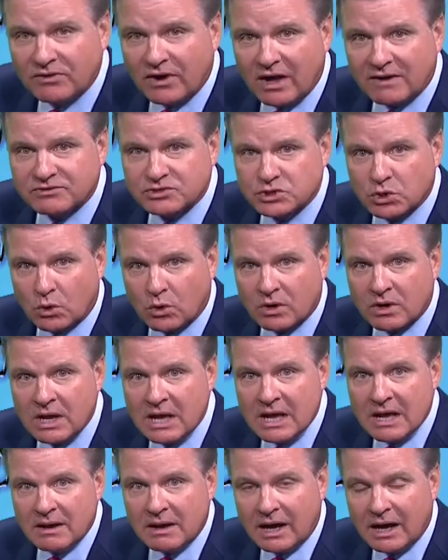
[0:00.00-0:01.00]
offshore
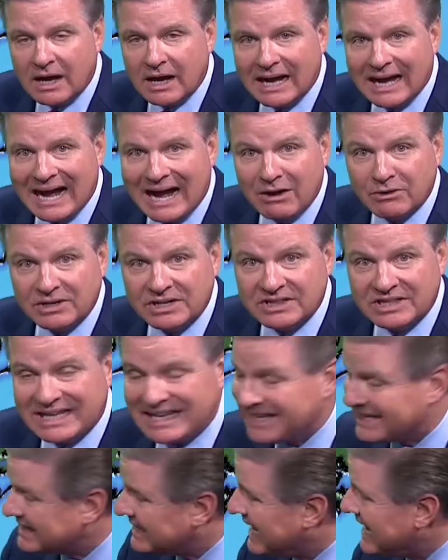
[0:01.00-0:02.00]
uh, out in the
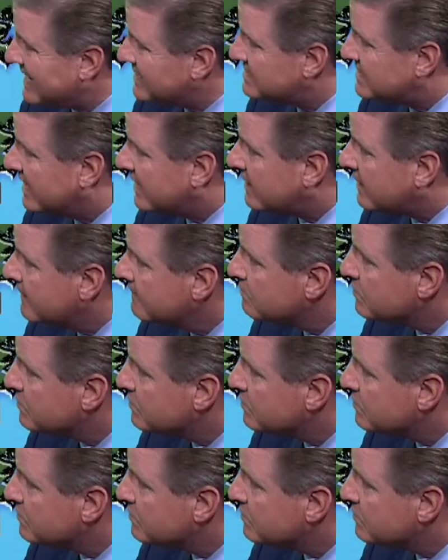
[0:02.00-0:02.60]
Atlantic